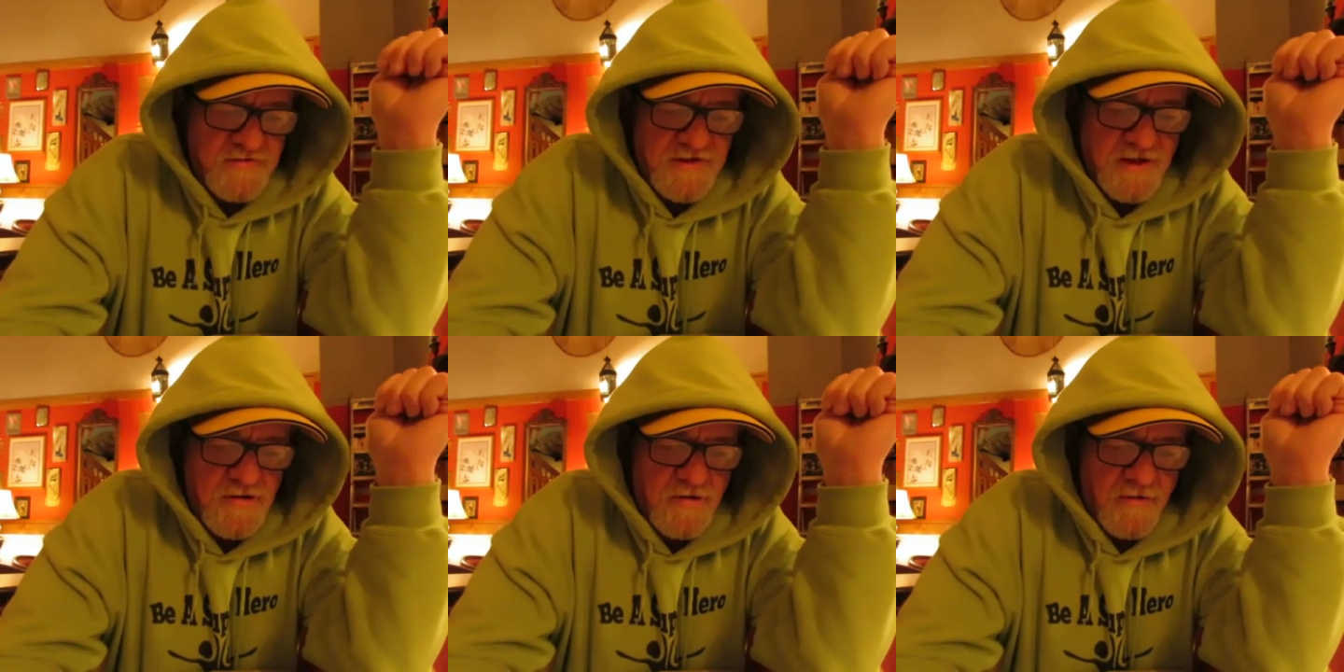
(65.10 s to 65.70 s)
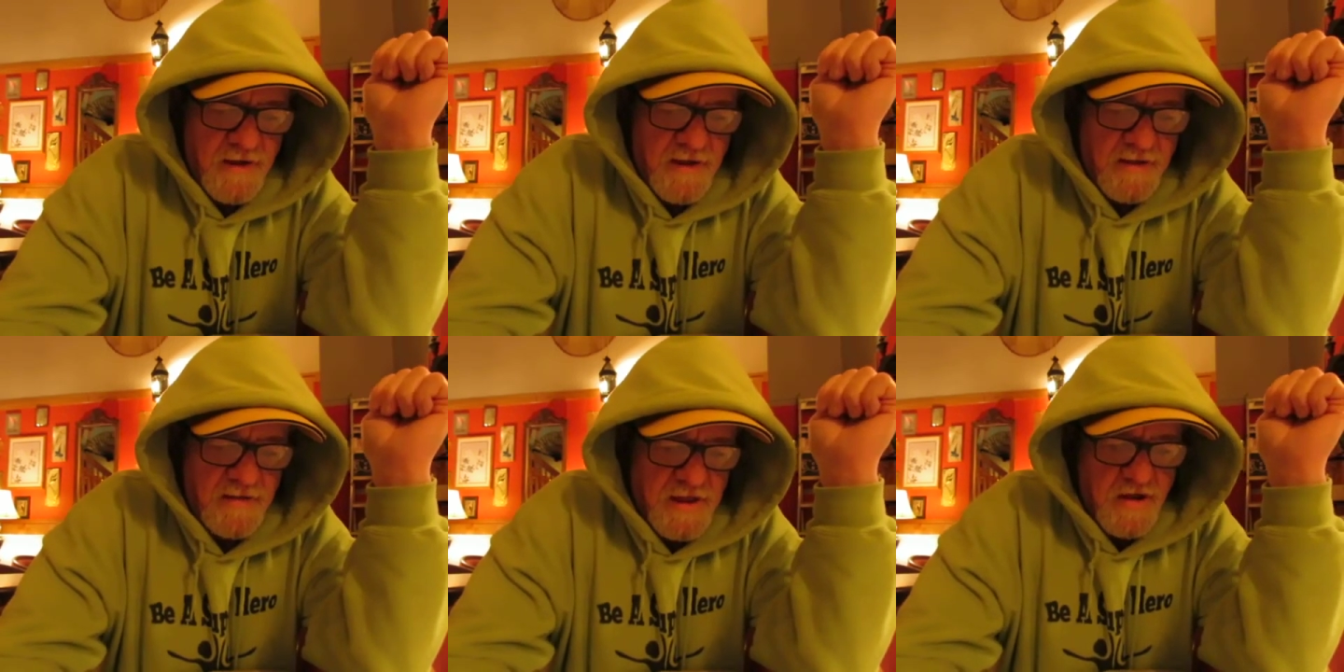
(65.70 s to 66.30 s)
senior
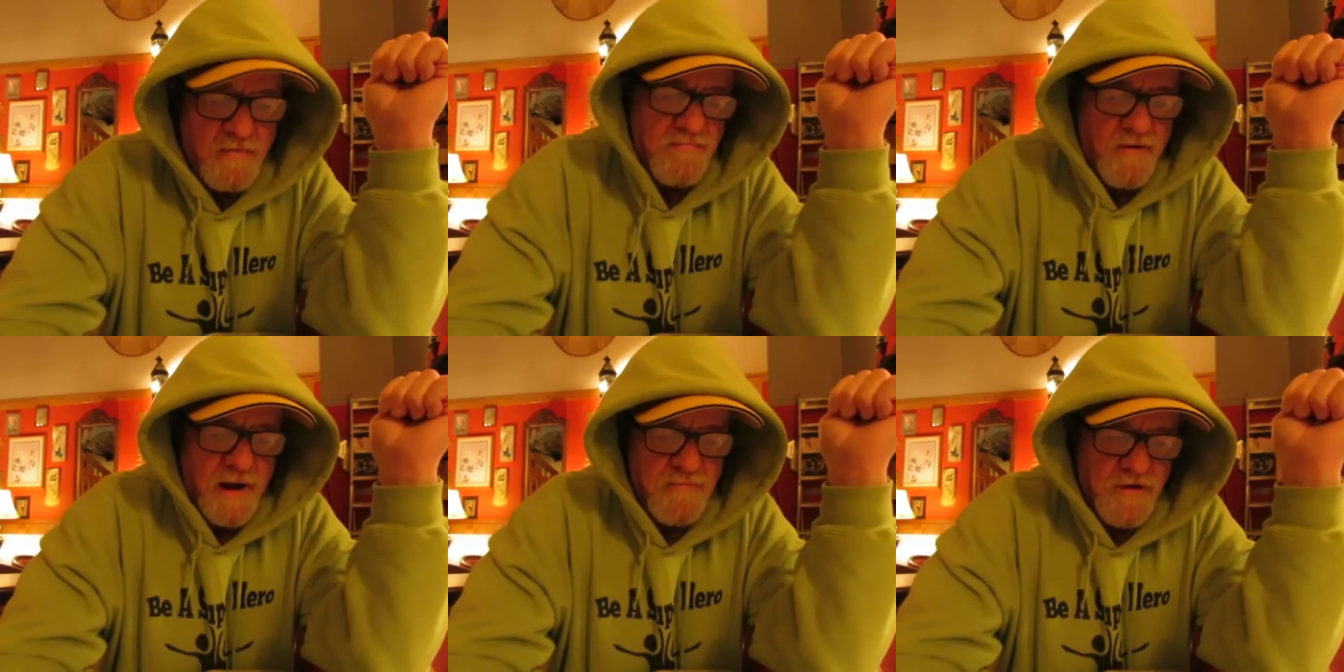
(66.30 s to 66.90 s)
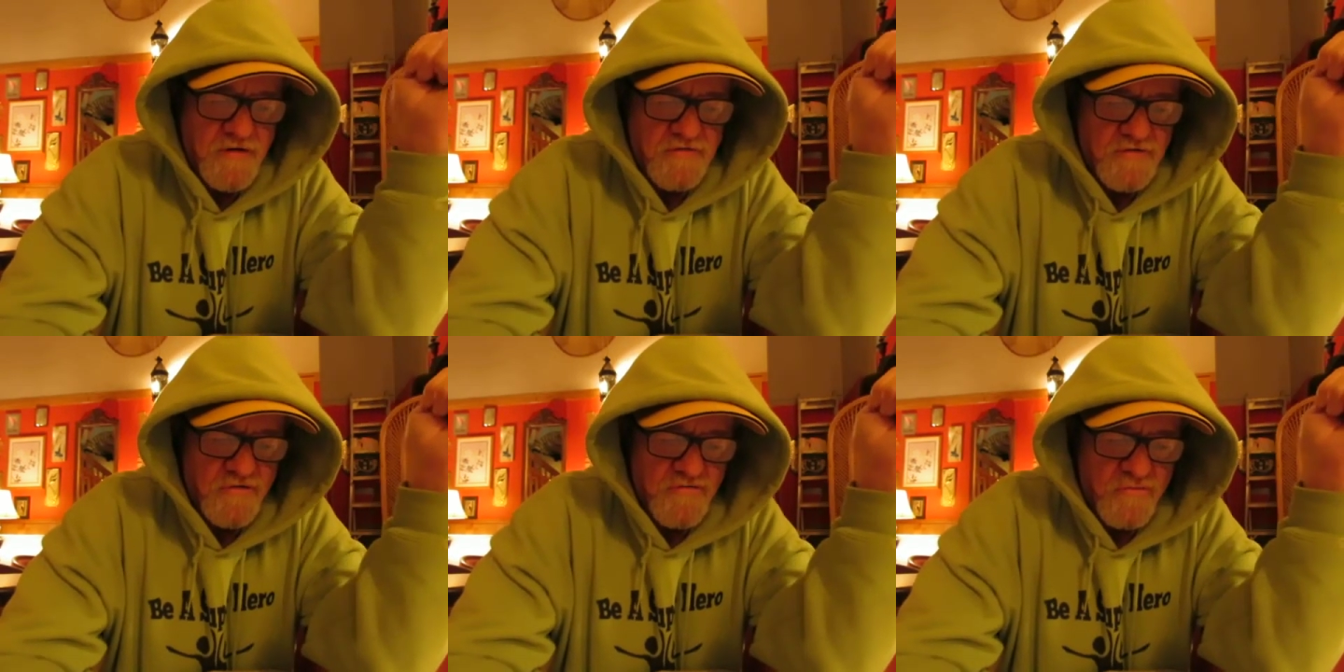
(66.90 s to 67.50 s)
head here, Prime
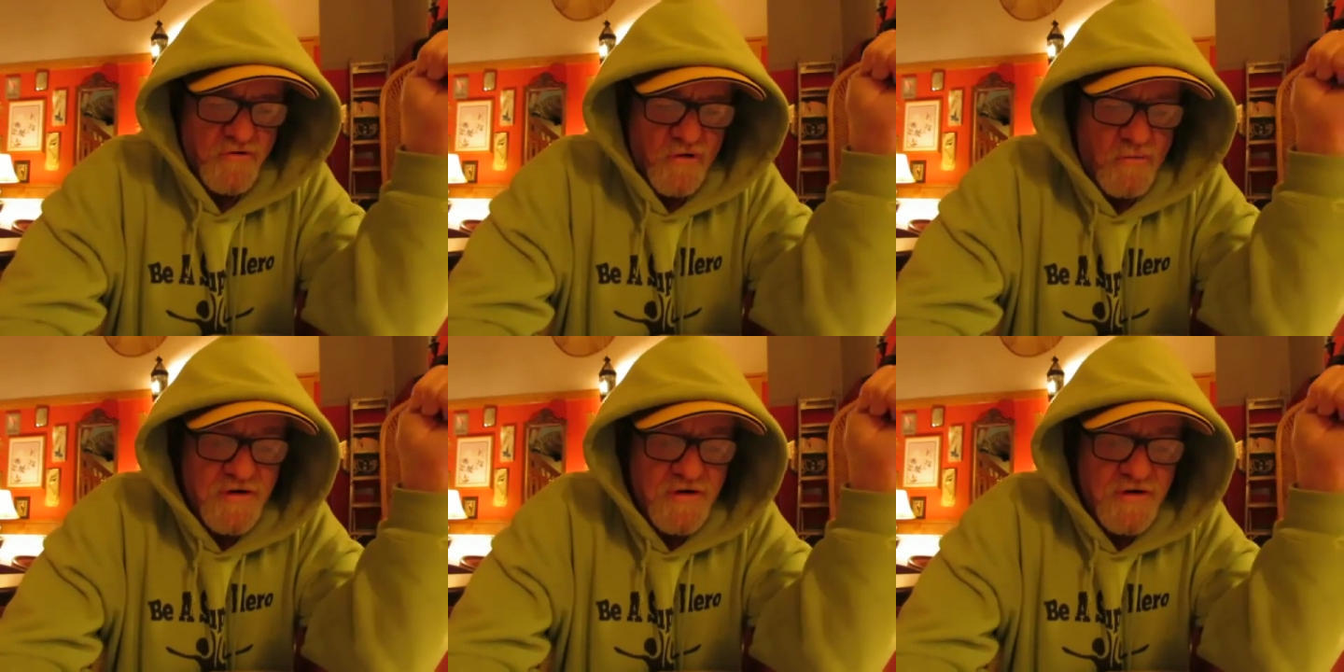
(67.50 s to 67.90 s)
Minister Trudeau,